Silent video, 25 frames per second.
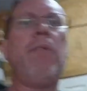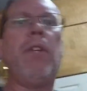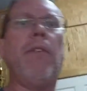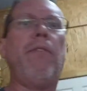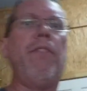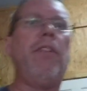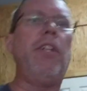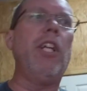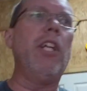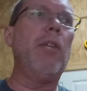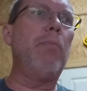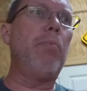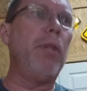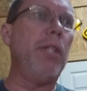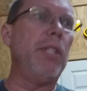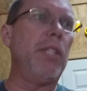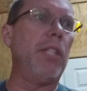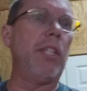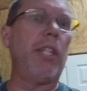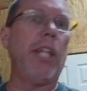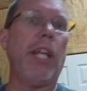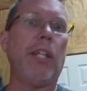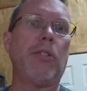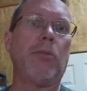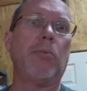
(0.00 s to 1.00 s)
If you did, please
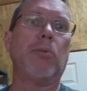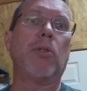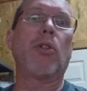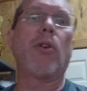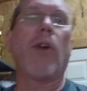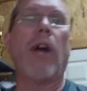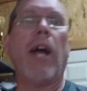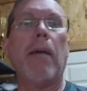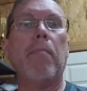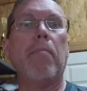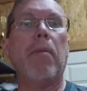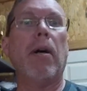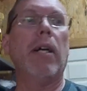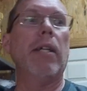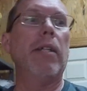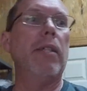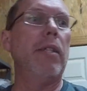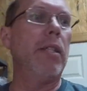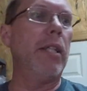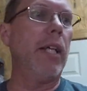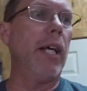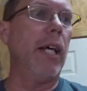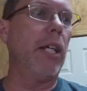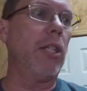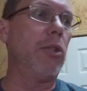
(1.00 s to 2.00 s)
hit that subscribe
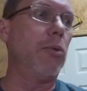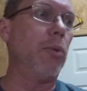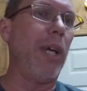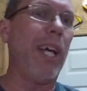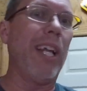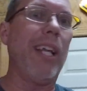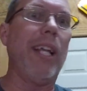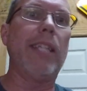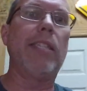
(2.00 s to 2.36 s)
button, because we got,